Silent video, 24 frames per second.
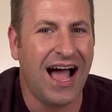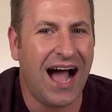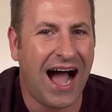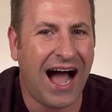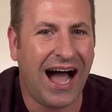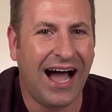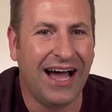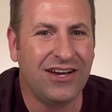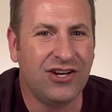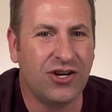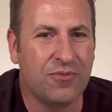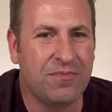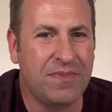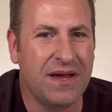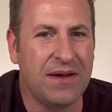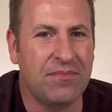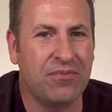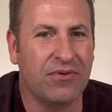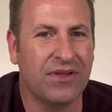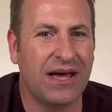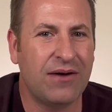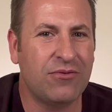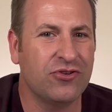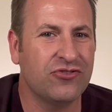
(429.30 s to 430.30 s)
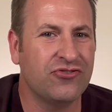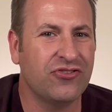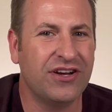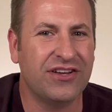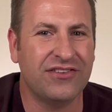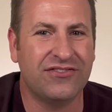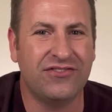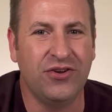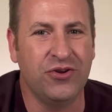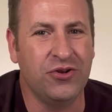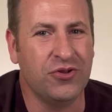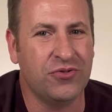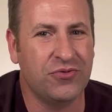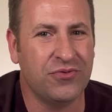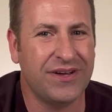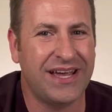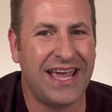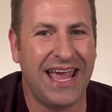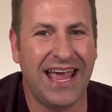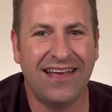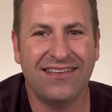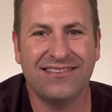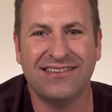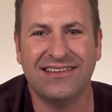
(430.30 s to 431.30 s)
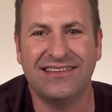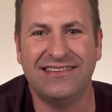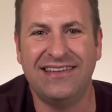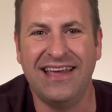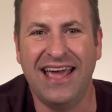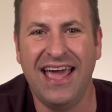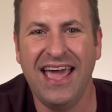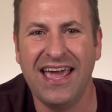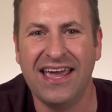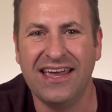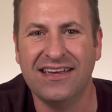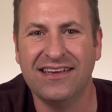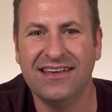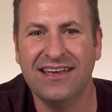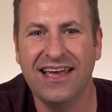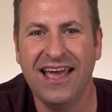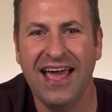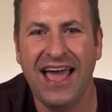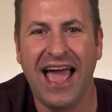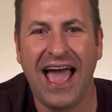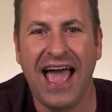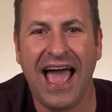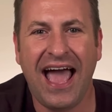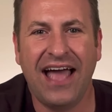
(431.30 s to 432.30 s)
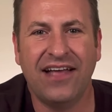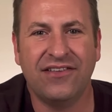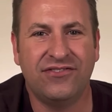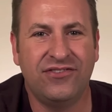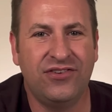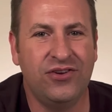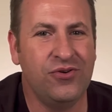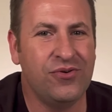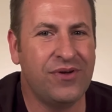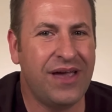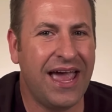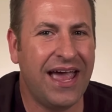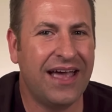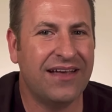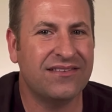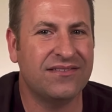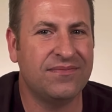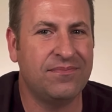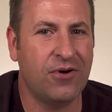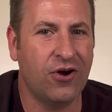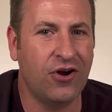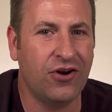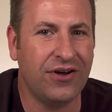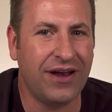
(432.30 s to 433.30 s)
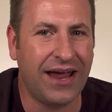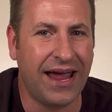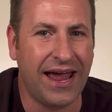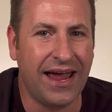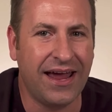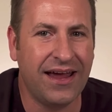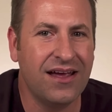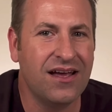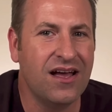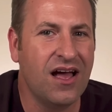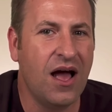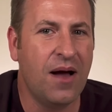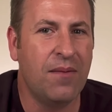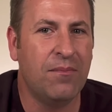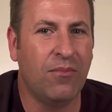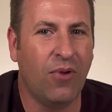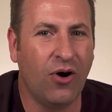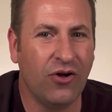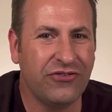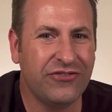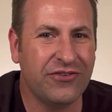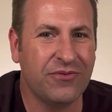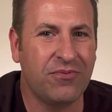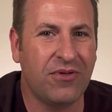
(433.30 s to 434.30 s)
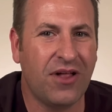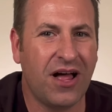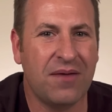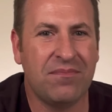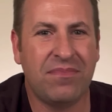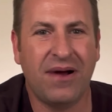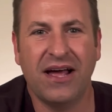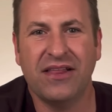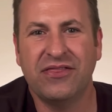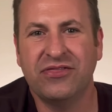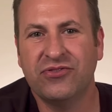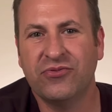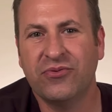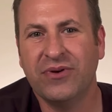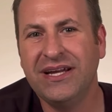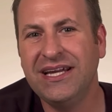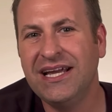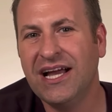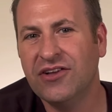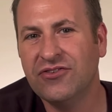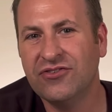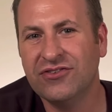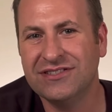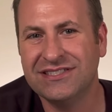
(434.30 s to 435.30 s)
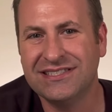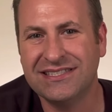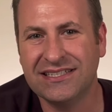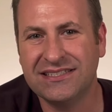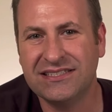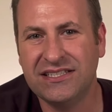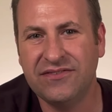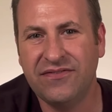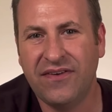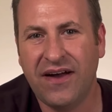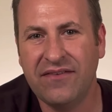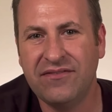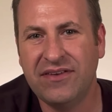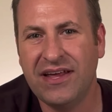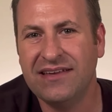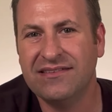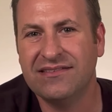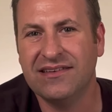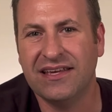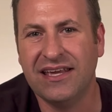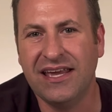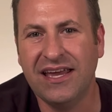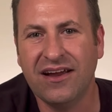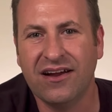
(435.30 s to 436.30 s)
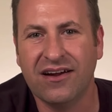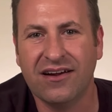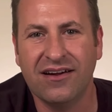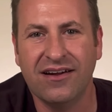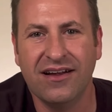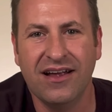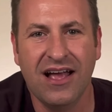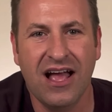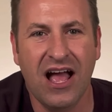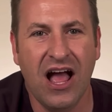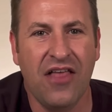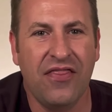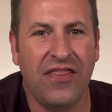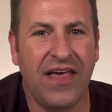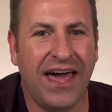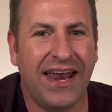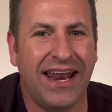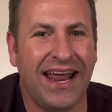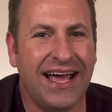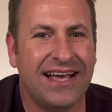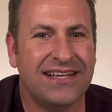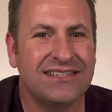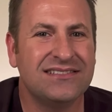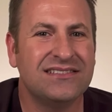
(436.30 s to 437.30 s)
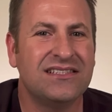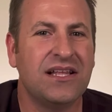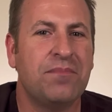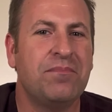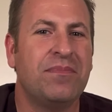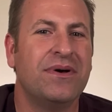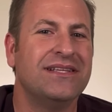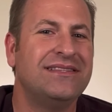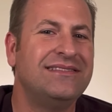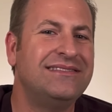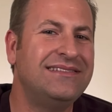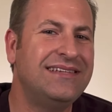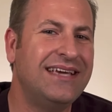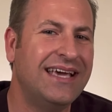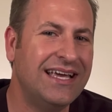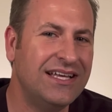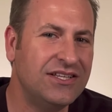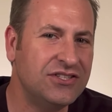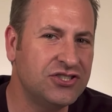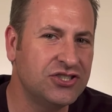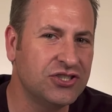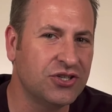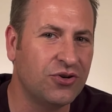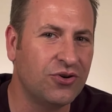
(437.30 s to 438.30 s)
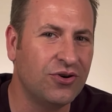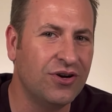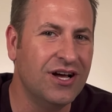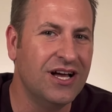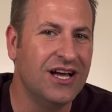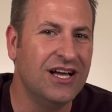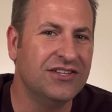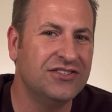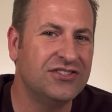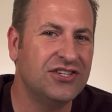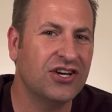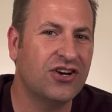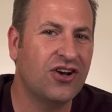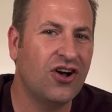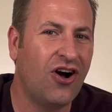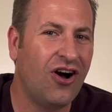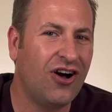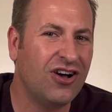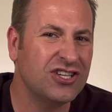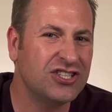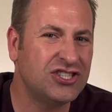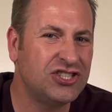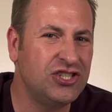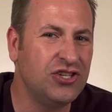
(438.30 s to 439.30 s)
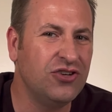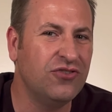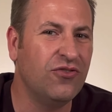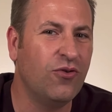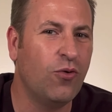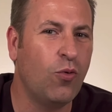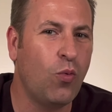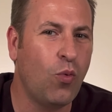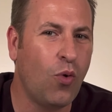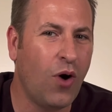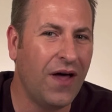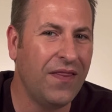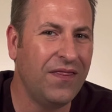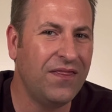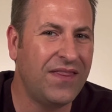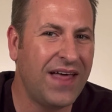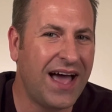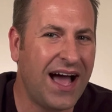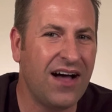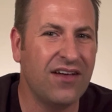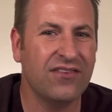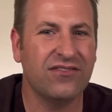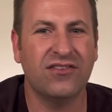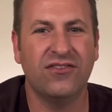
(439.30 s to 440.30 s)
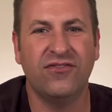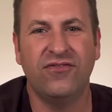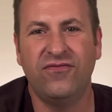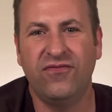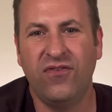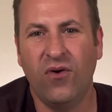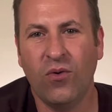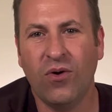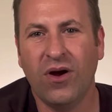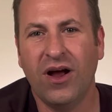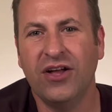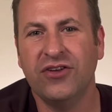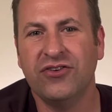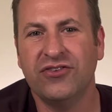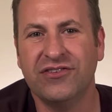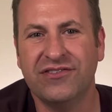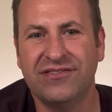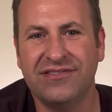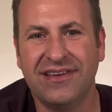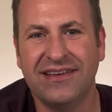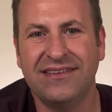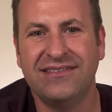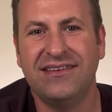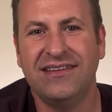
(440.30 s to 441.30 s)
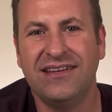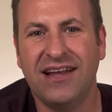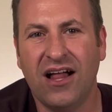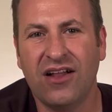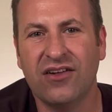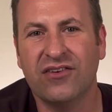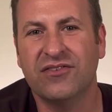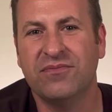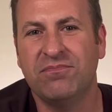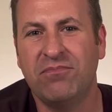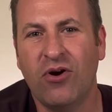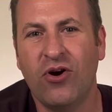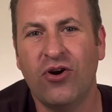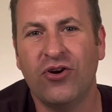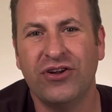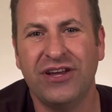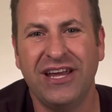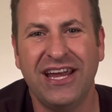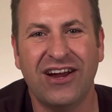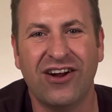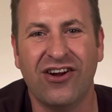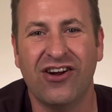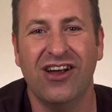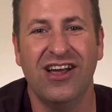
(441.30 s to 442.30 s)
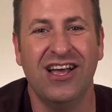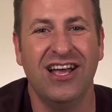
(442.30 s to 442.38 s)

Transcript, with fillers: I know people that will drink 2 to 3 cans a day. At 2 cans per day, multiplied by 365 days a year, that has the potential to cost you $1,460 per year